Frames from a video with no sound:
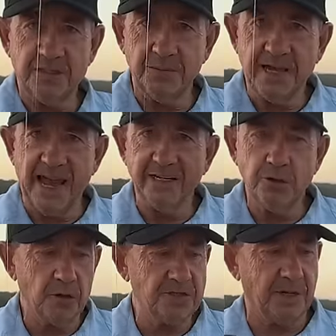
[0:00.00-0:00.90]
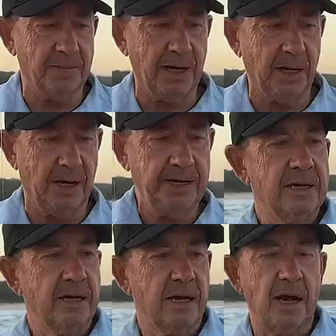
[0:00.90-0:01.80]
some ganged hooks on my line.
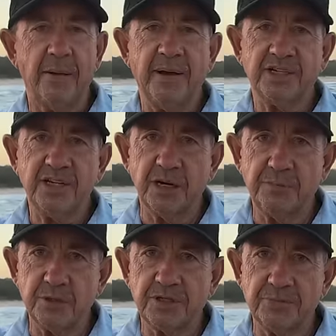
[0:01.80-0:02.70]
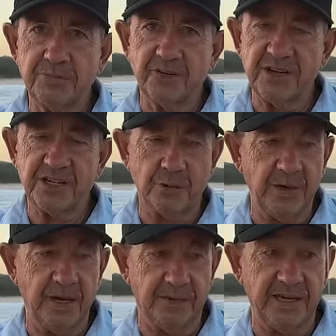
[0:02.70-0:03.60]
I'm actually going to put some fresh
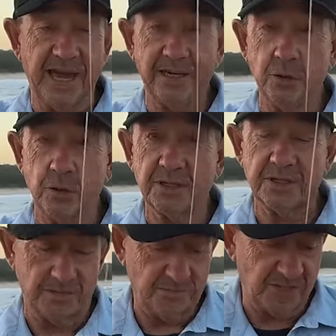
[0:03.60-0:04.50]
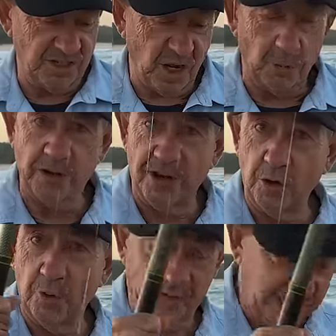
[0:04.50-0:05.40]
squid on the ganged hooks, which is not what I normally